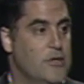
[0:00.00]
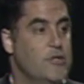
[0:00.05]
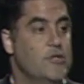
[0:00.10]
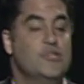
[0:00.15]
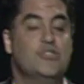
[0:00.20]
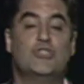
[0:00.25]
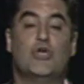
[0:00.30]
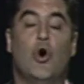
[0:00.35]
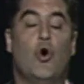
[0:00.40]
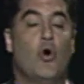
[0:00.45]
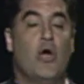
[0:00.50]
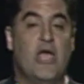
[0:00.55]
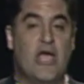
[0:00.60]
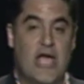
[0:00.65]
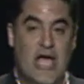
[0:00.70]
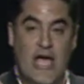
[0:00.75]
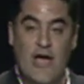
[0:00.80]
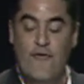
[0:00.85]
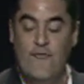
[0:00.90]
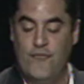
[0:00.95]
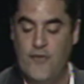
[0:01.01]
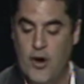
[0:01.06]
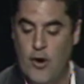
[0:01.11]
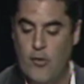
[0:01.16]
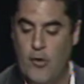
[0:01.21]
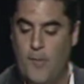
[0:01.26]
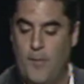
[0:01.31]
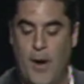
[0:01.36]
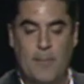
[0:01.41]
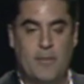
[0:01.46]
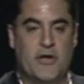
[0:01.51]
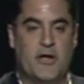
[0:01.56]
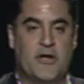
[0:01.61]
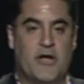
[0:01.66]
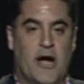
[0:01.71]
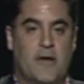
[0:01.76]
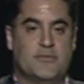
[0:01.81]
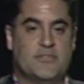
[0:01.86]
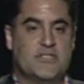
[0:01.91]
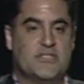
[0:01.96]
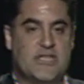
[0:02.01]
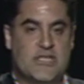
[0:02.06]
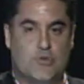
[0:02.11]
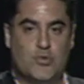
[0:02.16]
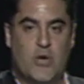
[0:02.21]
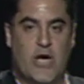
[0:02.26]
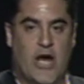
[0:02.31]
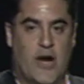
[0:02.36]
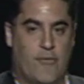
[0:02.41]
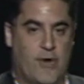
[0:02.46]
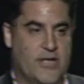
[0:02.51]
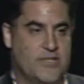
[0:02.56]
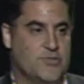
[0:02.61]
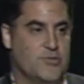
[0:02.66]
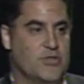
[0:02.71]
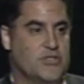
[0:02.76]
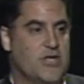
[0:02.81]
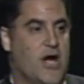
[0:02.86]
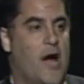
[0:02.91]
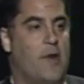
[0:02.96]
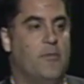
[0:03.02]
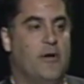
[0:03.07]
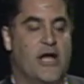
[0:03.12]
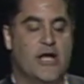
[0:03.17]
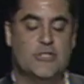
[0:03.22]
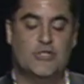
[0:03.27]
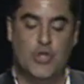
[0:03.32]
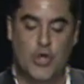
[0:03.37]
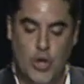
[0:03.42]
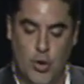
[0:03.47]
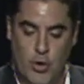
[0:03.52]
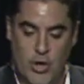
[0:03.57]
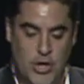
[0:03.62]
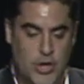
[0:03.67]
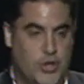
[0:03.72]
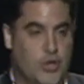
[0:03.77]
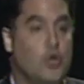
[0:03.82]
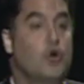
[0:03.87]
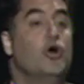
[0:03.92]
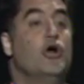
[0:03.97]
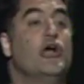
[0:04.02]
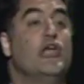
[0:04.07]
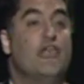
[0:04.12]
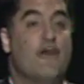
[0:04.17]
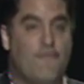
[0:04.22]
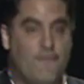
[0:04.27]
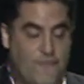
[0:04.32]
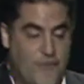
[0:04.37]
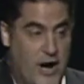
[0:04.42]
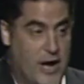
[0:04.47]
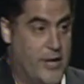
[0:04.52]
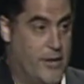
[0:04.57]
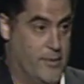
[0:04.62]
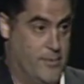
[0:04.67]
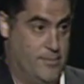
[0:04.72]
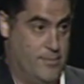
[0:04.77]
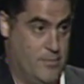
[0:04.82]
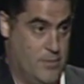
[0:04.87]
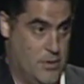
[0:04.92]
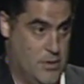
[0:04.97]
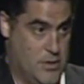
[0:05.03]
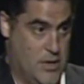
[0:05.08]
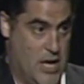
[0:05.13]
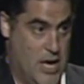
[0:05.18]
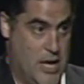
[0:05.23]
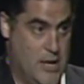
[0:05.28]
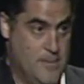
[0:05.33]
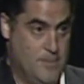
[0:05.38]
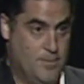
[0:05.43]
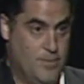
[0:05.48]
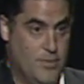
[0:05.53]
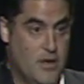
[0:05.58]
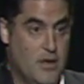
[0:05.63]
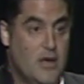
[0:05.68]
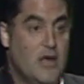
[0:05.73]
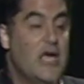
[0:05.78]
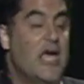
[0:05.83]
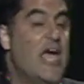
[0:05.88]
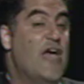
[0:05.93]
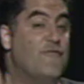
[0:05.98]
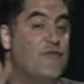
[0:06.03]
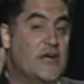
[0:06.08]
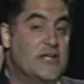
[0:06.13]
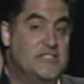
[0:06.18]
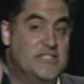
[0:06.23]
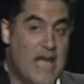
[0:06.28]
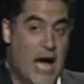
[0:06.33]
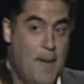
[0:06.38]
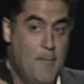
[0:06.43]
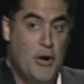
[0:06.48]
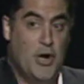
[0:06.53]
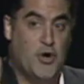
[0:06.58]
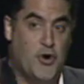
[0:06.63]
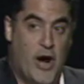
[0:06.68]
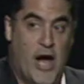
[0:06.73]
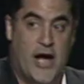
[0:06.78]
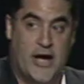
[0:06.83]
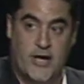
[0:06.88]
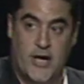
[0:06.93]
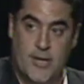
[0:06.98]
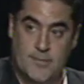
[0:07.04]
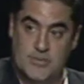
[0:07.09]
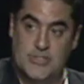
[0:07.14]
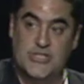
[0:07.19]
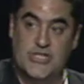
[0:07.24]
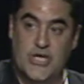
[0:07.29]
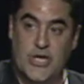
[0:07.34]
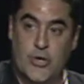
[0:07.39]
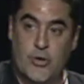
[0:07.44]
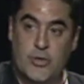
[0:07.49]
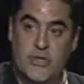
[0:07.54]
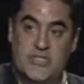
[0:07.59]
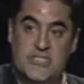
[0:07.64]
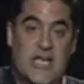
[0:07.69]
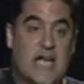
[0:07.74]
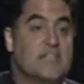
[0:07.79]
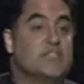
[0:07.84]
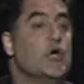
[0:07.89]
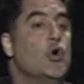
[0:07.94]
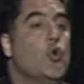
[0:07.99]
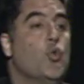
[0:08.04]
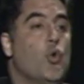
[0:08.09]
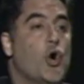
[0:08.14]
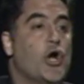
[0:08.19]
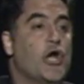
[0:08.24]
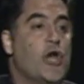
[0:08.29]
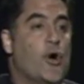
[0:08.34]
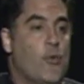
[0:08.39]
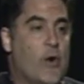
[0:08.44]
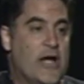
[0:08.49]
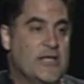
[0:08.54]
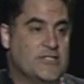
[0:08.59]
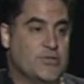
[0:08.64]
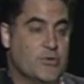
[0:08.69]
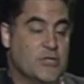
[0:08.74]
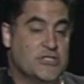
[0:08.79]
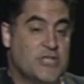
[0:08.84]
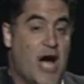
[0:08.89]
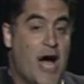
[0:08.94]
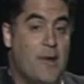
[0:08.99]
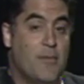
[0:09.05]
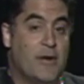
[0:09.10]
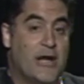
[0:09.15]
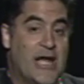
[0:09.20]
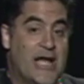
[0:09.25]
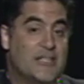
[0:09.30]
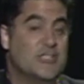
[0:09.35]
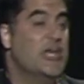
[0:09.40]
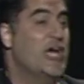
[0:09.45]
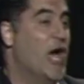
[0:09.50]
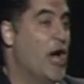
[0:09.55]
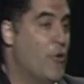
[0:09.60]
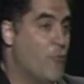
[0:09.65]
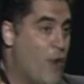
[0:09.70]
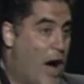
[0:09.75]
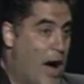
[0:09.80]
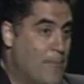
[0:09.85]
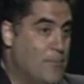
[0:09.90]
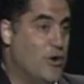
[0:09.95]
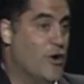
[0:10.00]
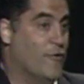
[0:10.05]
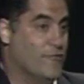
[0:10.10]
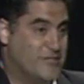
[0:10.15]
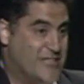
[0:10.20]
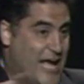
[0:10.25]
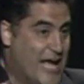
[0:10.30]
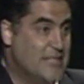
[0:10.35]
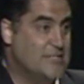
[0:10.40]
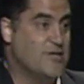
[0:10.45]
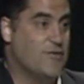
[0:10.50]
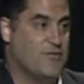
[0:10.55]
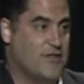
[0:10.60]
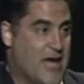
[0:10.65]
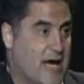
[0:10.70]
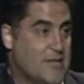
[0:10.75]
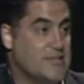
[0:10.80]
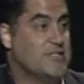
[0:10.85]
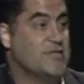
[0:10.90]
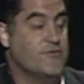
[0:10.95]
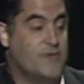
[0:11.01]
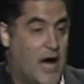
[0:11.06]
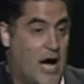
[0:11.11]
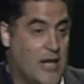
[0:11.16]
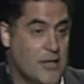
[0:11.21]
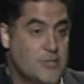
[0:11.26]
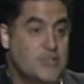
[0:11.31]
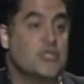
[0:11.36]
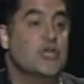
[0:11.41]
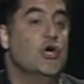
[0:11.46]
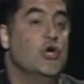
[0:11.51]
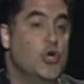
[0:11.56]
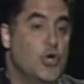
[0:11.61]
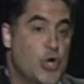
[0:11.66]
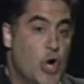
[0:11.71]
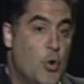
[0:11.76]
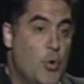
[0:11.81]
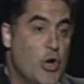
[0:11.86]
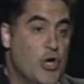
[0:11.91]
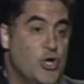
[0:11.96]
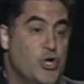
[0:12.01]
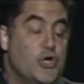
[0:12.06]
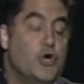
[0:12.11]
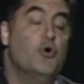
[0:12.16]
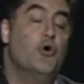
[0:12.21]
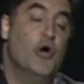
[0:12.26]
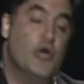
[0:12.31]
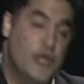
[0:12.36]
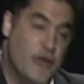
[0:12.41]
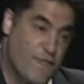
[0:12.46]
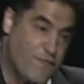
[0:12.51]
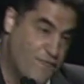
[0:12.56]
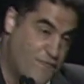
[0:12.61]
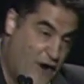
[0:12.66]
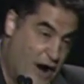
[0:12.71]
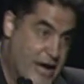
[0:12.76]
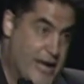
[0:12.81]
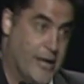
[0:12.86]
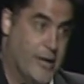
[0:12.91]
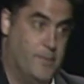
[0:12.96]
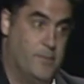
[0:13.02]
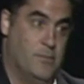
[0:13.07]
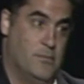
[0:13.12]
So if a Republican comes and says, we got to raise the retirement age, you know what you do? You fight them, okay? If a Democrat comes to you and says, we're going to raise the retirement age and rob you of tens of thousands of dollars, you know what you do? You fight them.